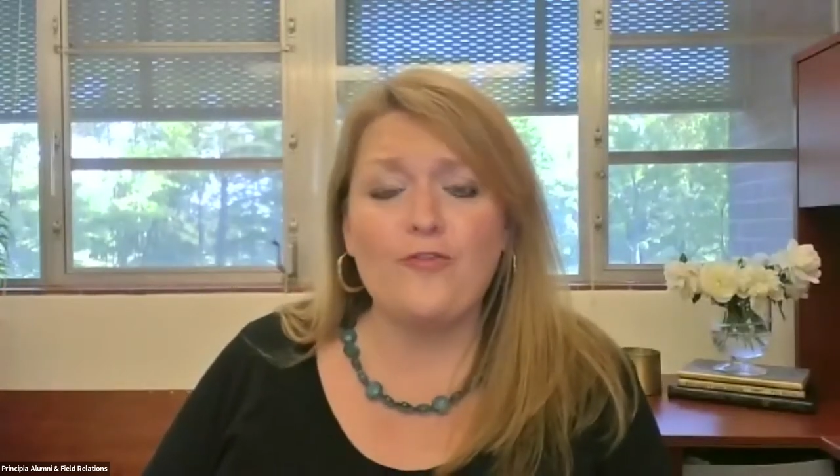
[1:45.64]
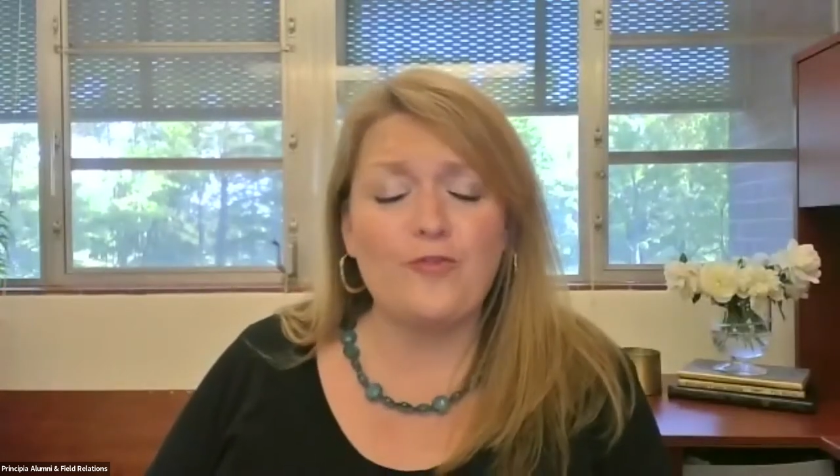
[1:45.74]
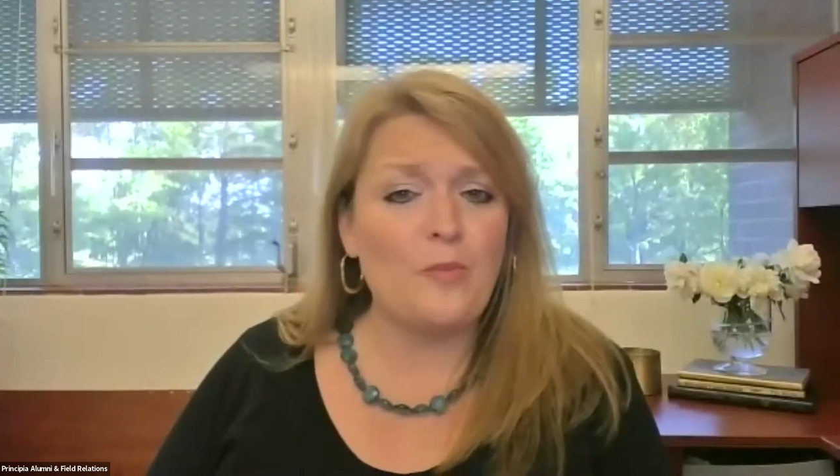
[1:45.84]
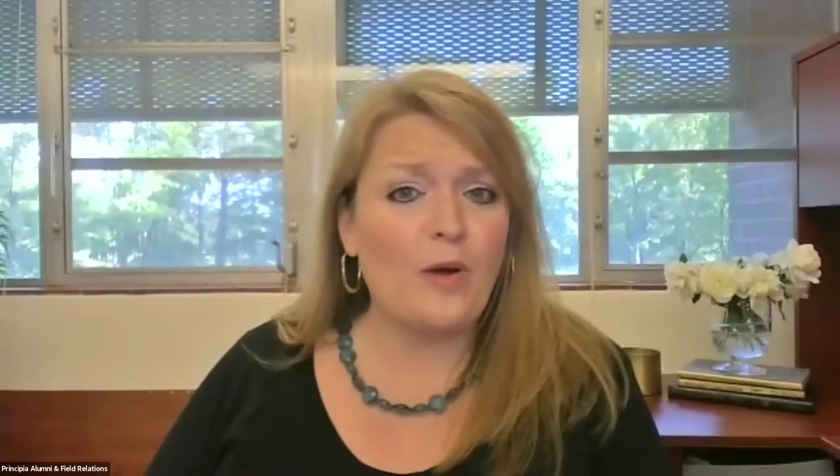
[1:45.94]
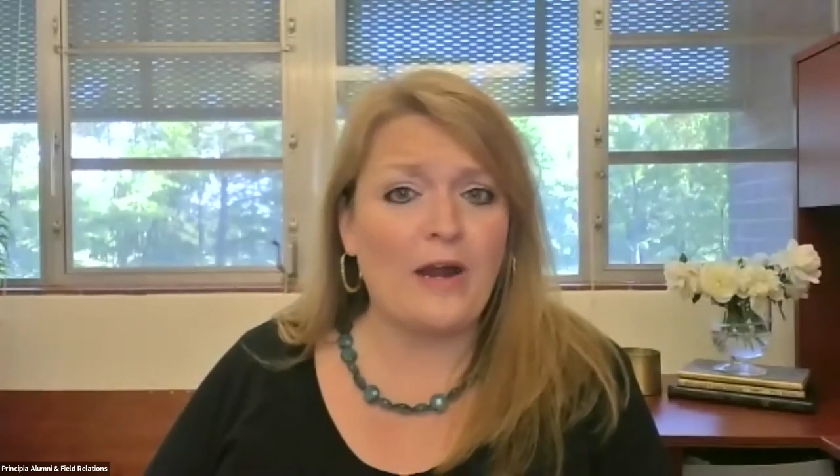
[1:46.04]

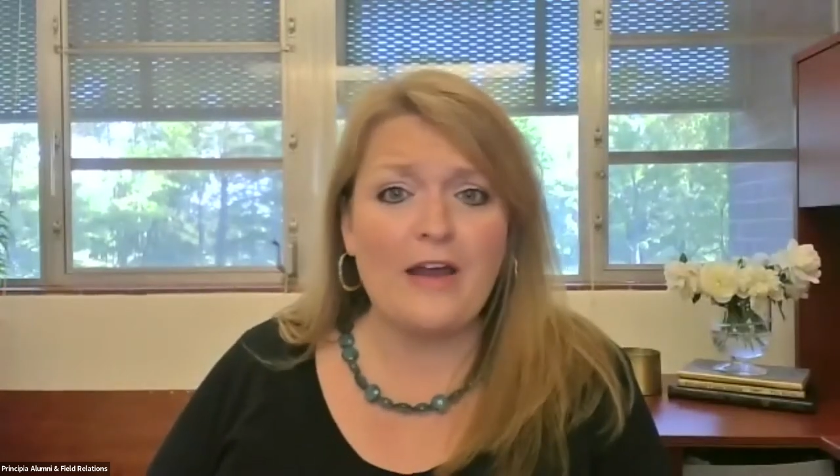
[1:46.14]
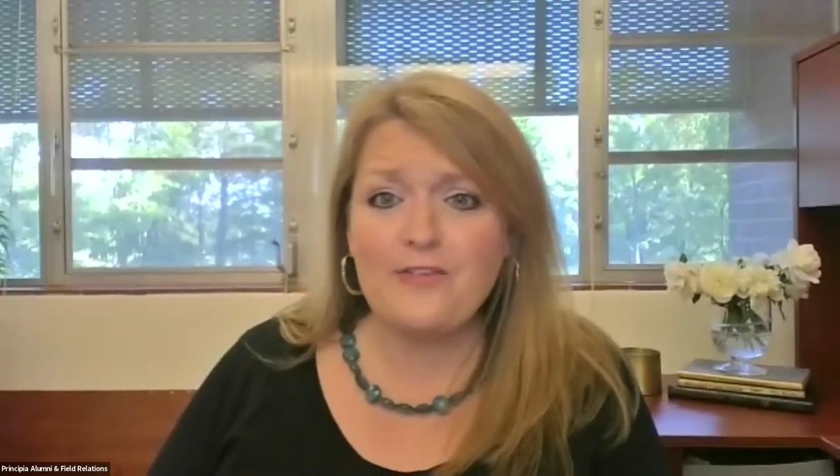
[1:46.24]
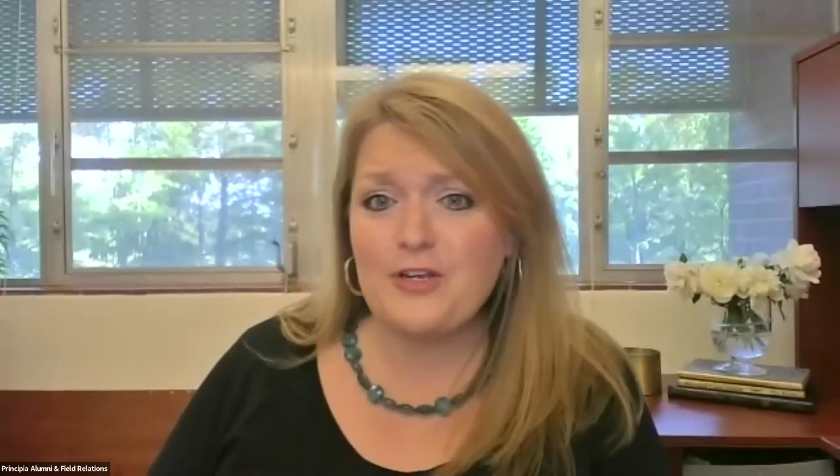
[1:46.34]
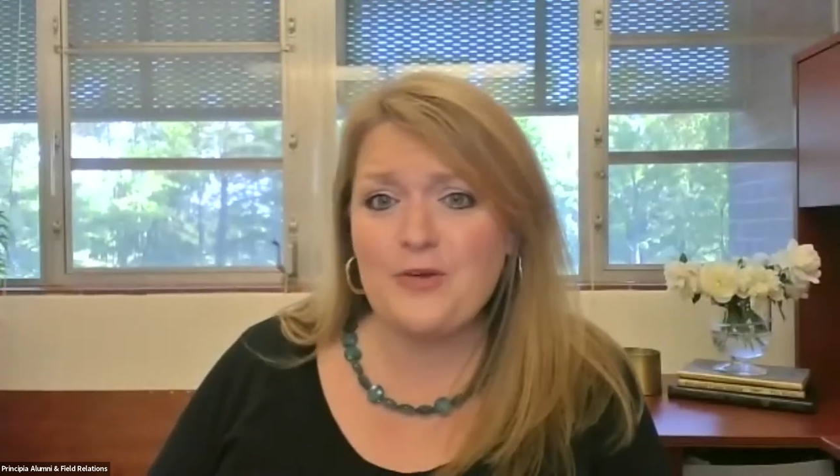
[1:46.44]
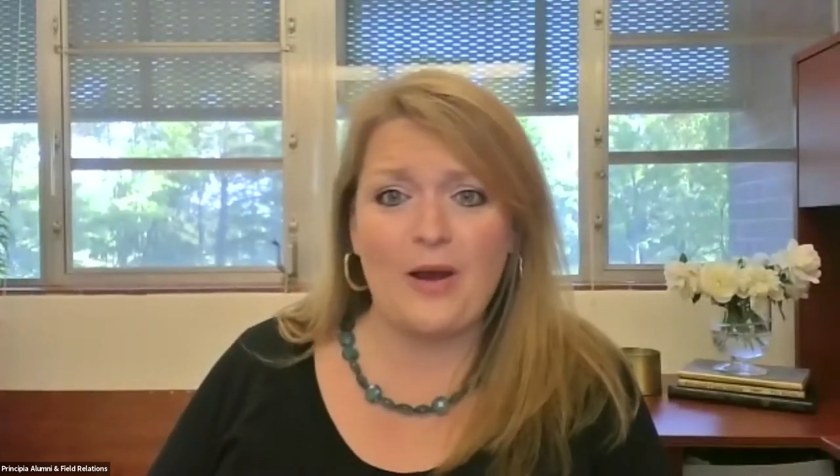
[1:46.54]
from
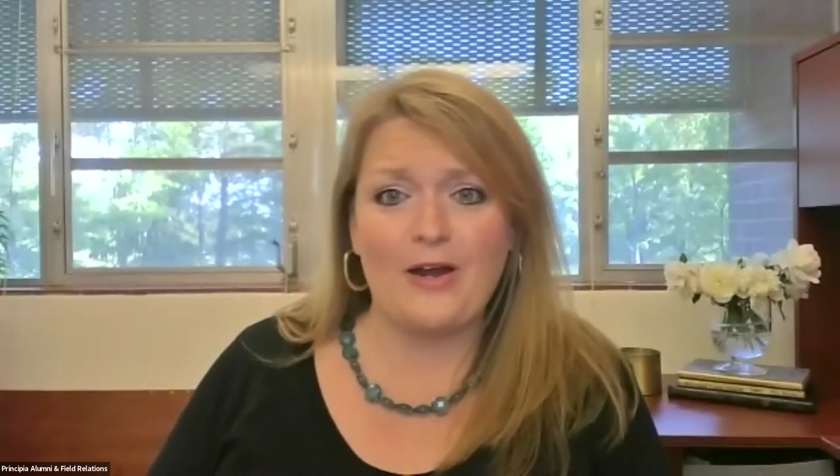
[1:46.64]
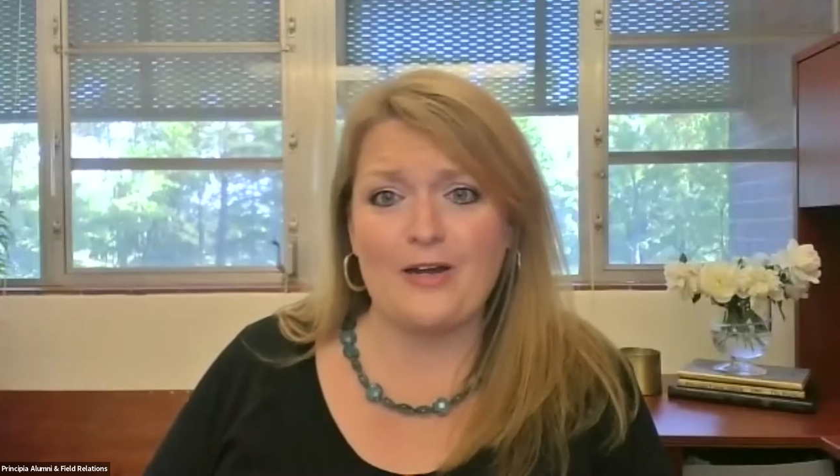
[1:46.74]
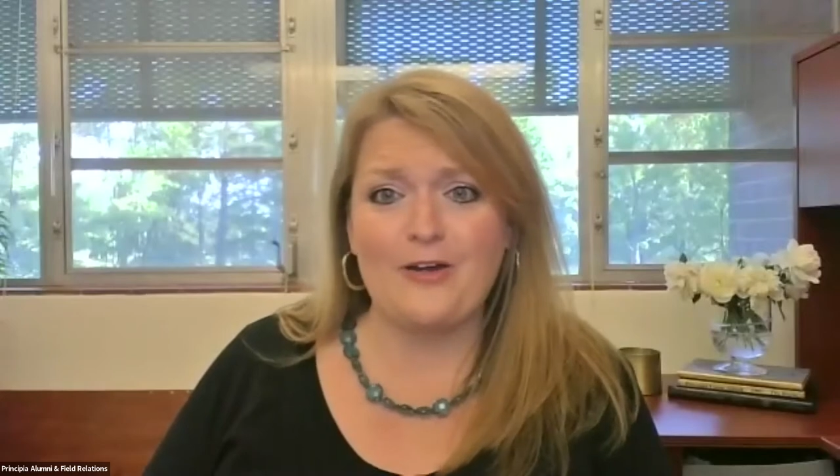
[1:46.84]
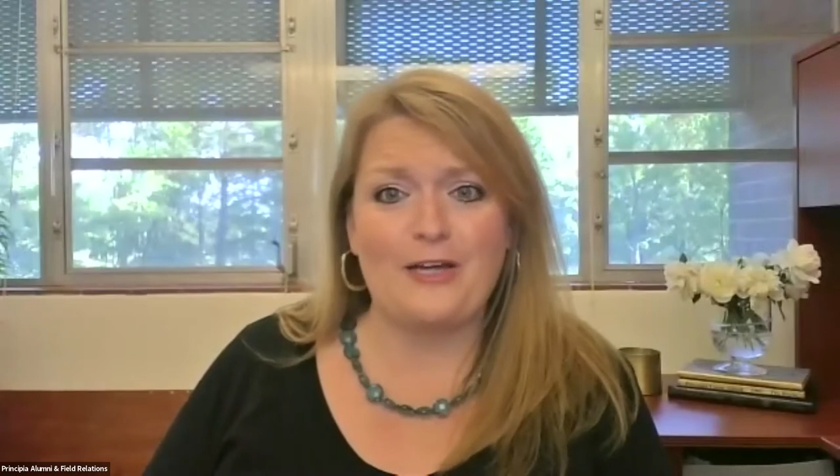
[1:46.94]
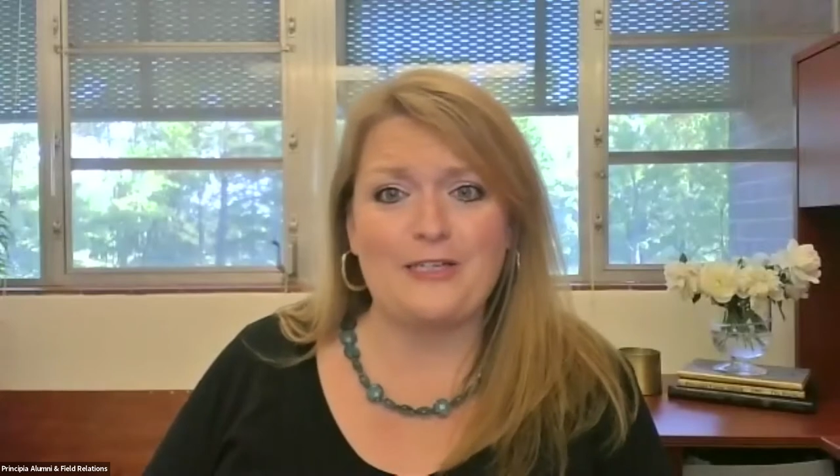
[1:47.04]
wherever you are
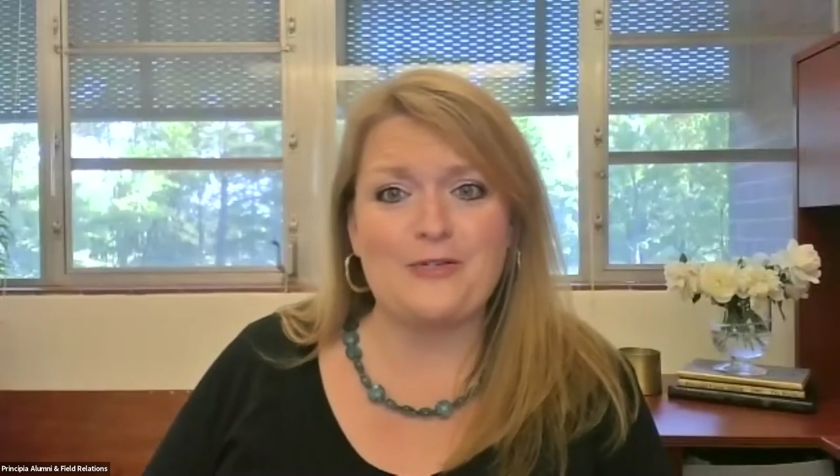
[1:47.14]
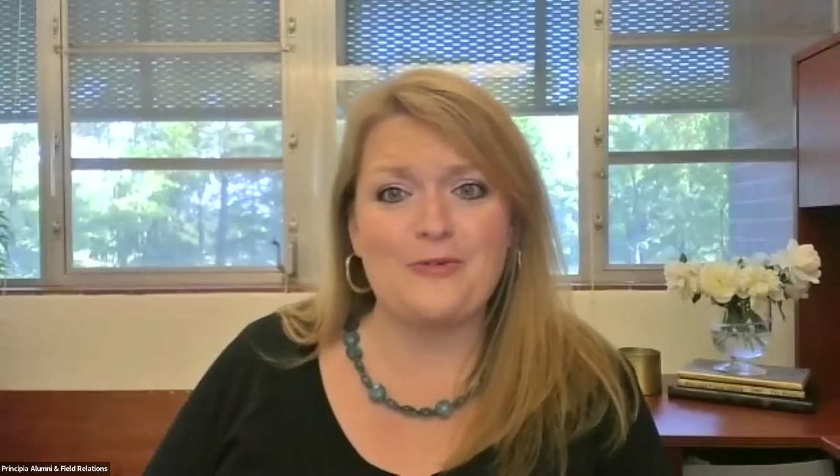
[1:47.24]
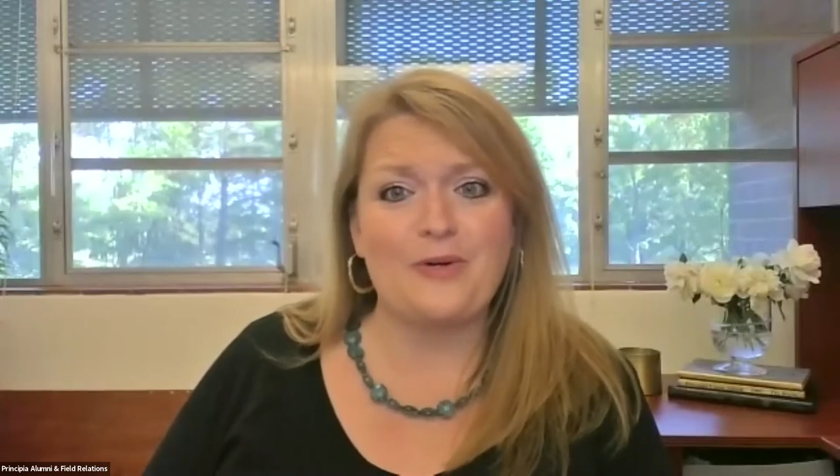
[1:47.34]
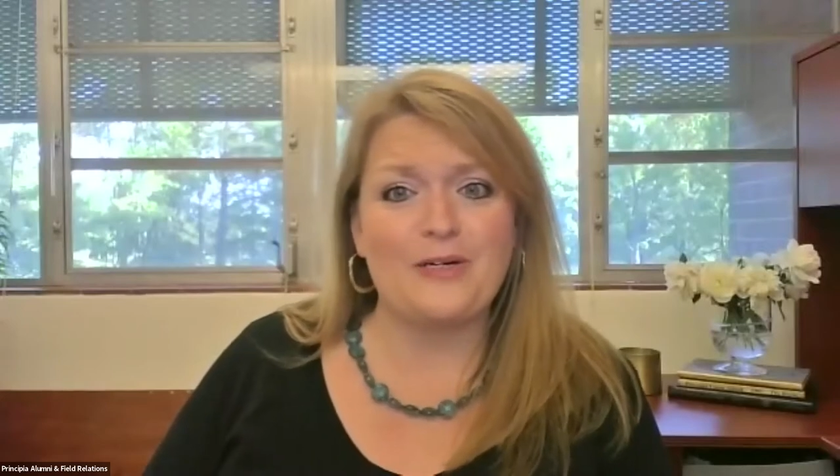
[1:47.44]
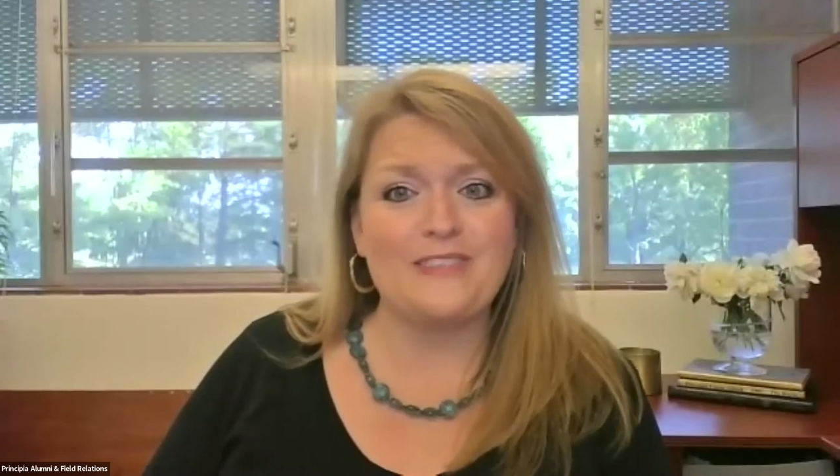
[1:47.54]
across the
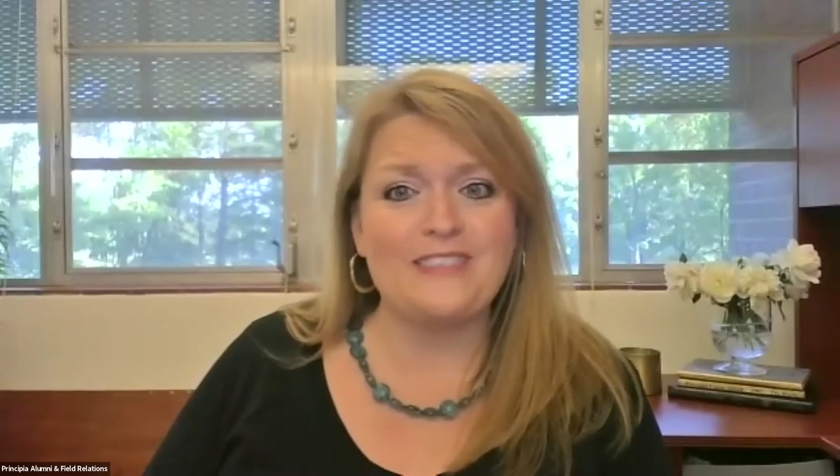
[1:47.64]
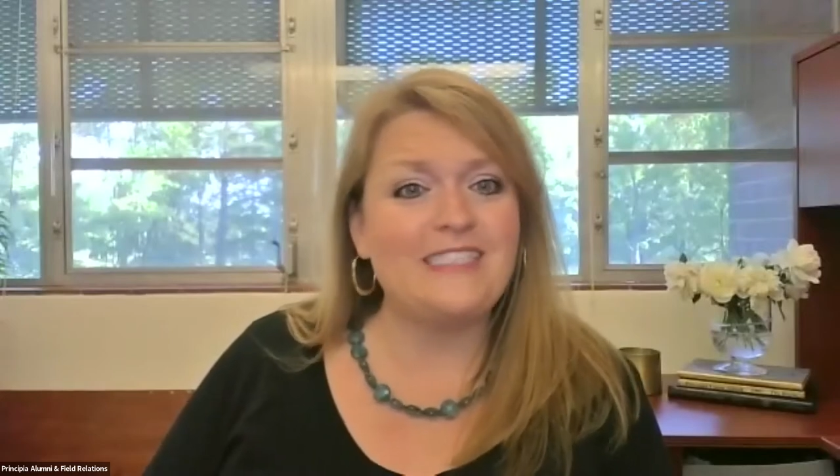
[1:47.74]
world